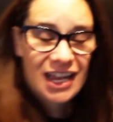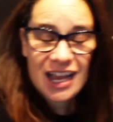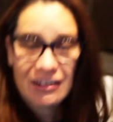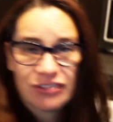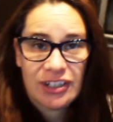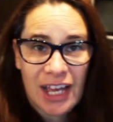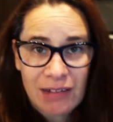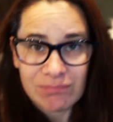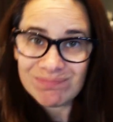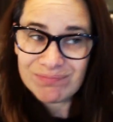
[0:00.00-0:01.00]
after
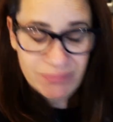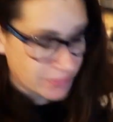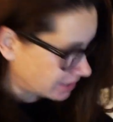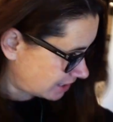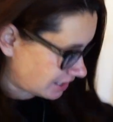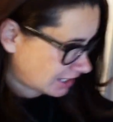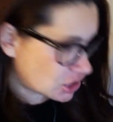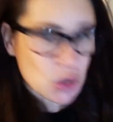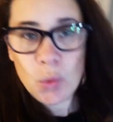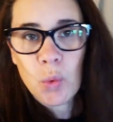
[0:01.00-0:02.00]
that,
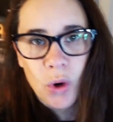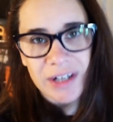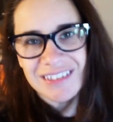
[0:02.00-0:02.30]
it's work